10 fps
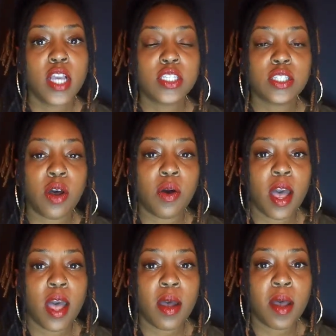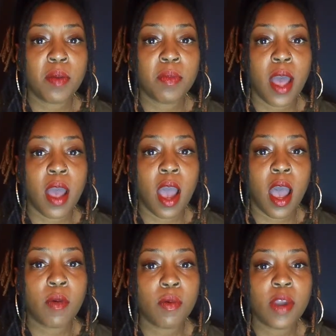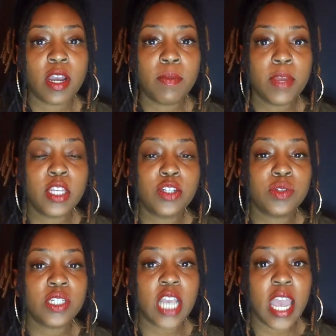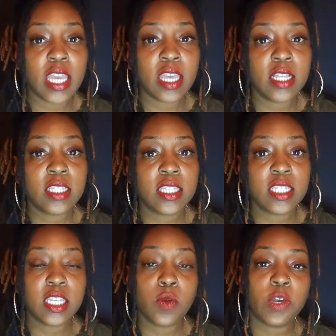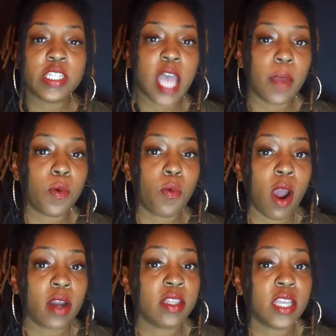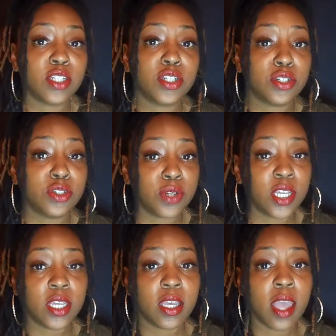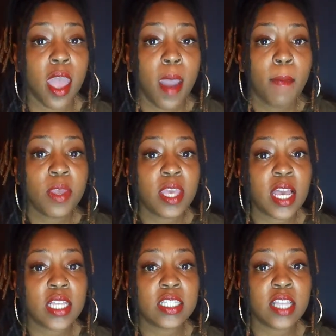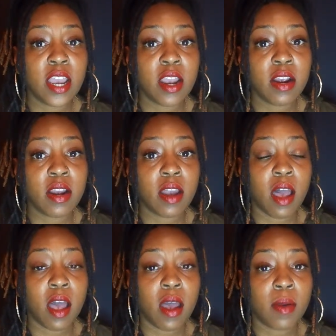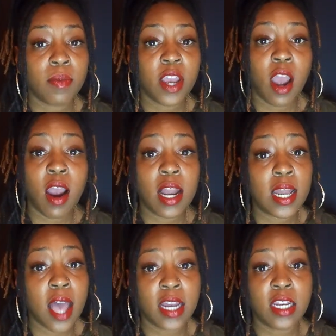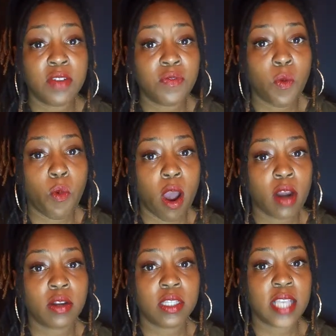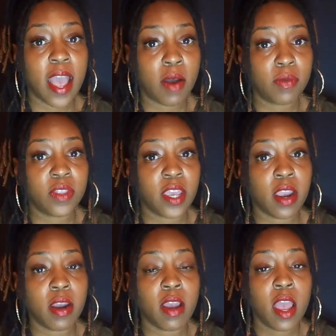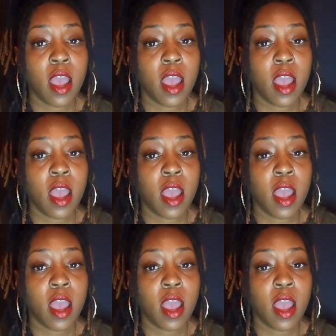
So I would recommend you checking to see what type of water that you're drinking, because there are a lot of different waters out there.